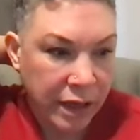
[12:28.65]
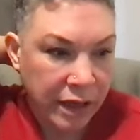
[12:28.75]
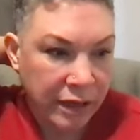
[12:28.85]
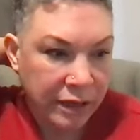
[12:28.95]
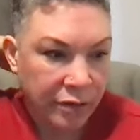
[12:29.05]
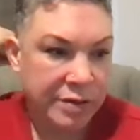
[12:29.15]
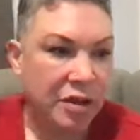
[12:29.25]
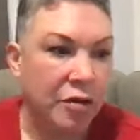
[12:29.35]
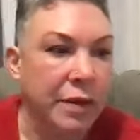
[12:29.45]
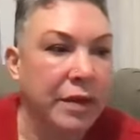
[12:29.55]
And I
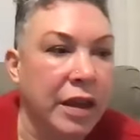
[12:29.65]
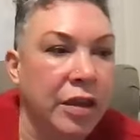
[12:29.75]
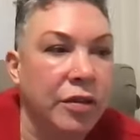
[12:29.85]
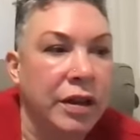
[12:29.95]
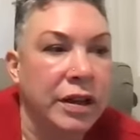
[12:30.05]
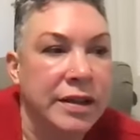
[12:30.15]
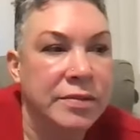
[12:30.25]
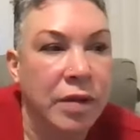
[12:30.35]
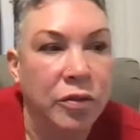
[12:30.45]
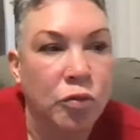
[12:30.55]
was hoping that you can
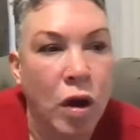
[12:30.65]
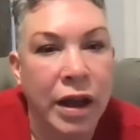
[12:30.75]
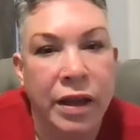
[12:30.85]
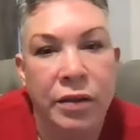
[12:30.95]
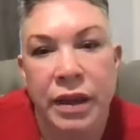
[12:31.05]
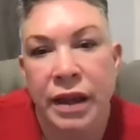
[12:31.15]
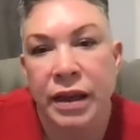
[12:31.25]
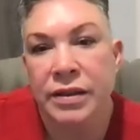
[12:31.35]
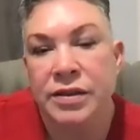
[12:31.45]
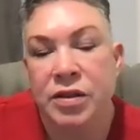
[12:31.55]
explain why you
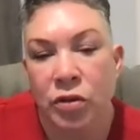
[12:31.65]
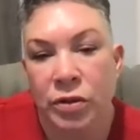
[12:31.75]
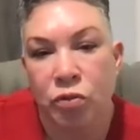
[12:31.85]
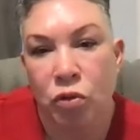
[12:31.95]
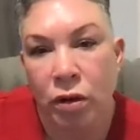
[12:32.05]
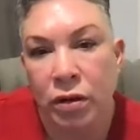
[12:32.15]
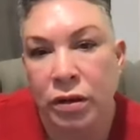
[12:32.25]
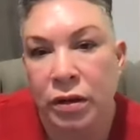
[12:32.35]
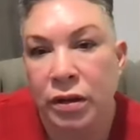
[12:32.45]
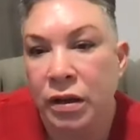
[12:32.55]
think it's so
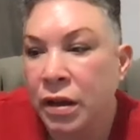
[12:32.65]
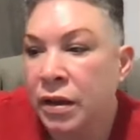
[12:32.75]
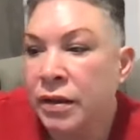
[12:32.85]
important